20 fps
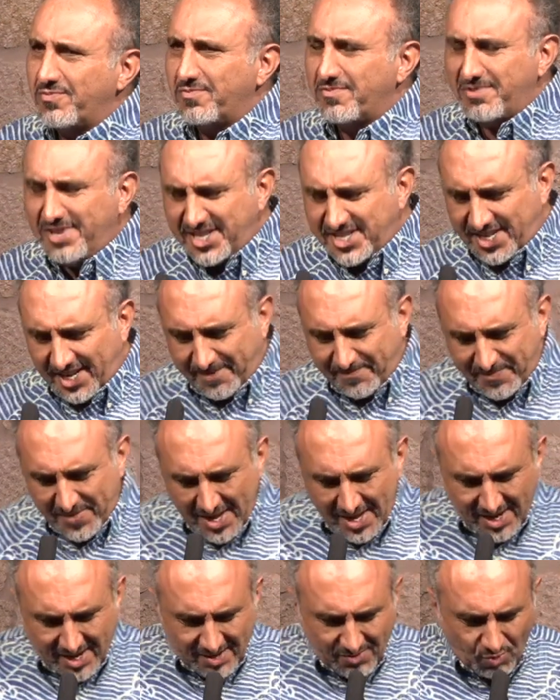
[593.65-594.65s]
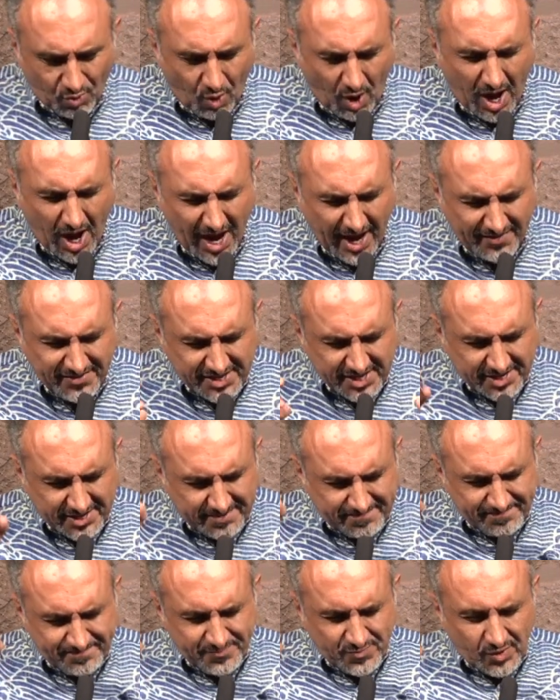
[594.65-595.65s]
Listen, wives,